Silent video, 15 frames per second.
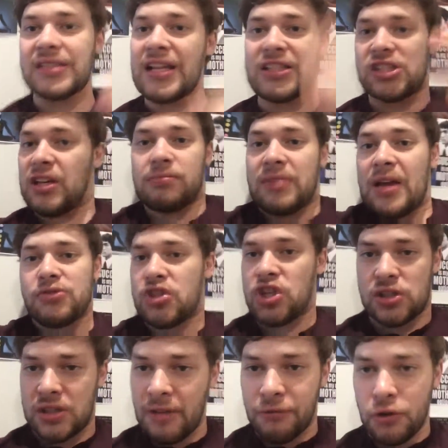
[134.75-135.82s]
That's it. That's
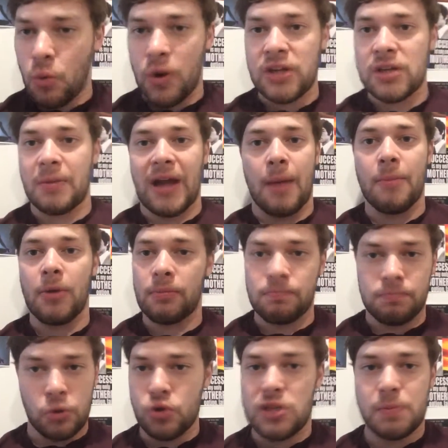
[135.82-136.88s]
just if you wanted to become a
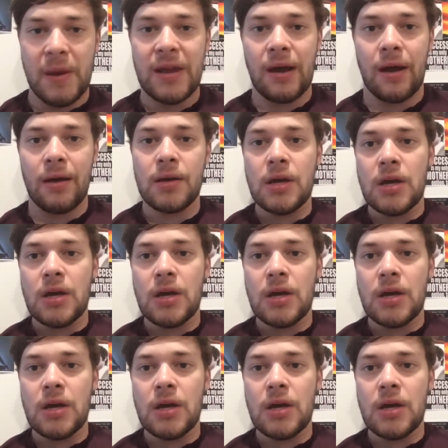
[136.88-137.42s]
good speaker.